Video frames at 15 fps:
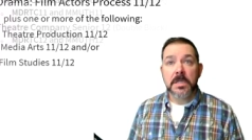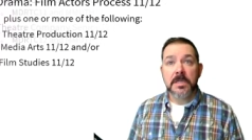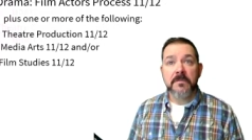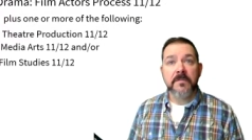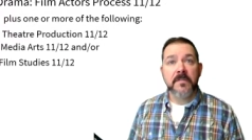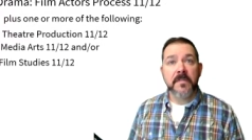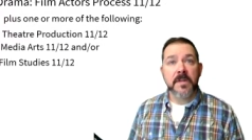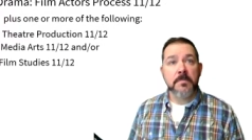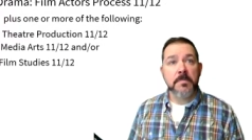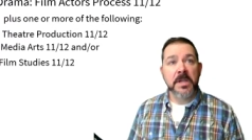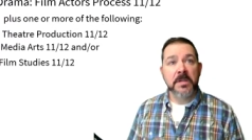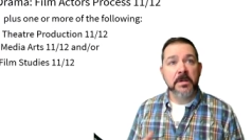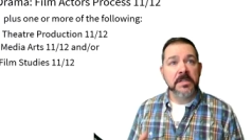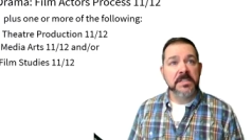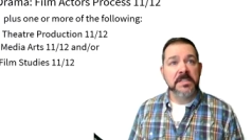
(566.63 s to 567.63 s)
If
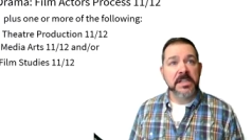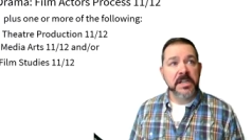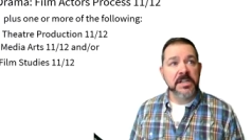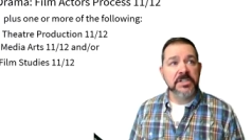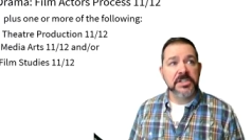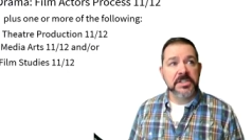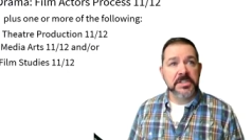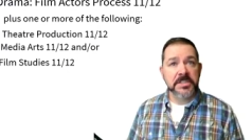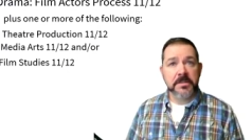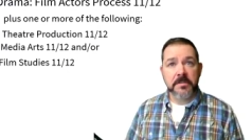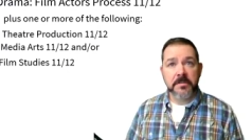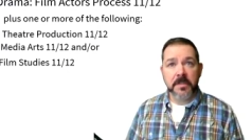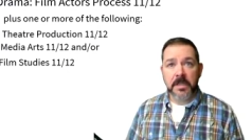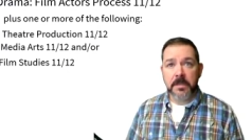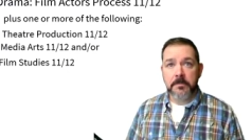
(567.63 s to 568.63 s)
being on stage isn't your
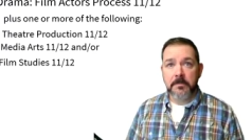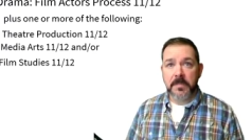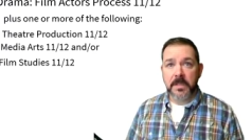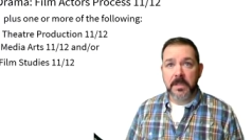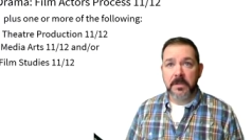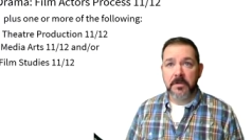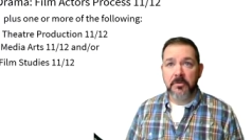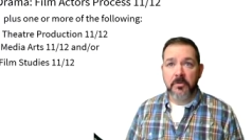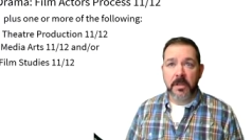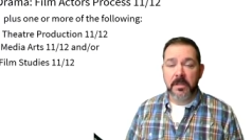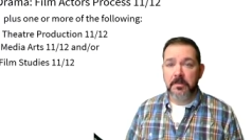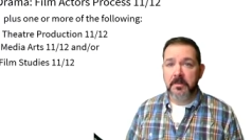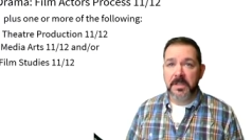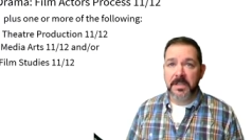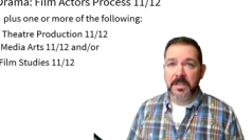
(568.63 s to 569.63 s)
thing, and you'd
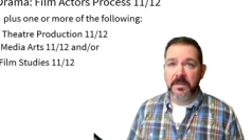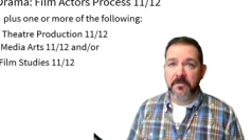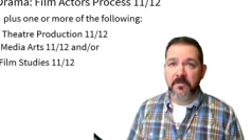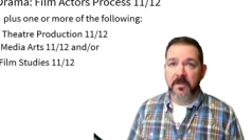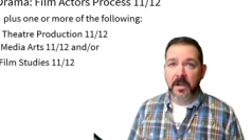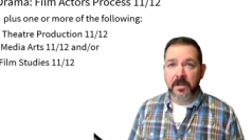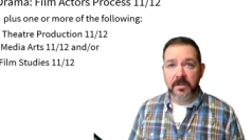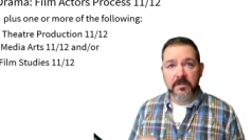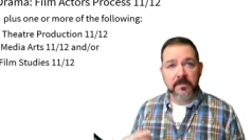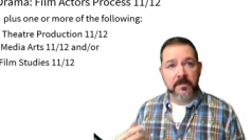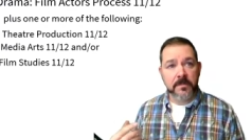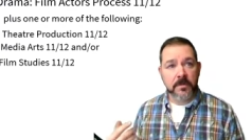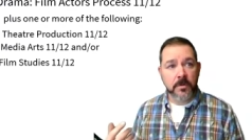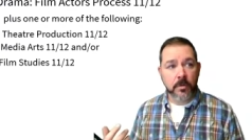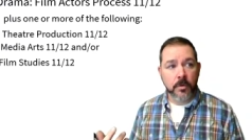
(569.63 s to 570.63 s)
rather be in front
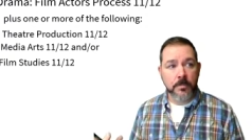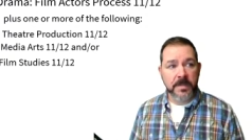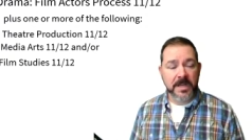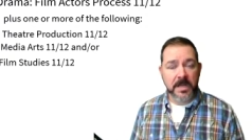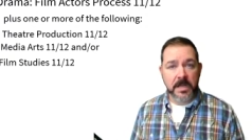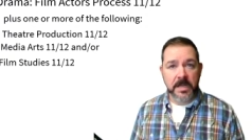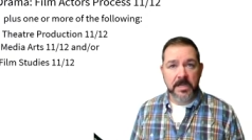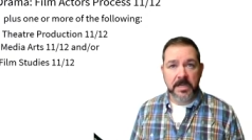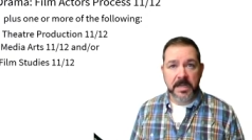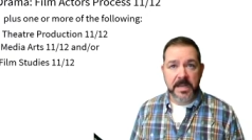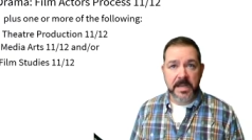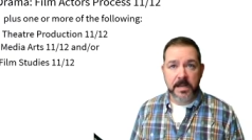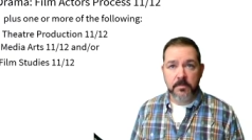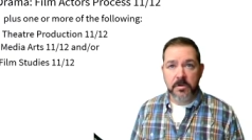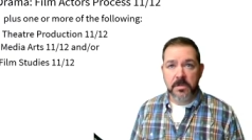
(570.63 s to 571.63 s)
of or behind a
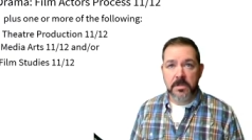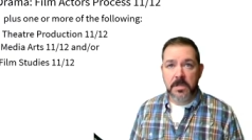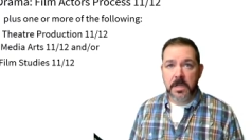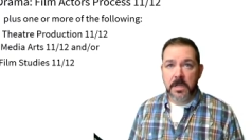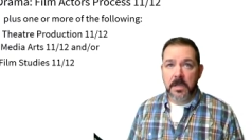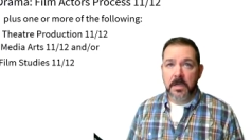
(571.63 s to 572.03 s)
camera,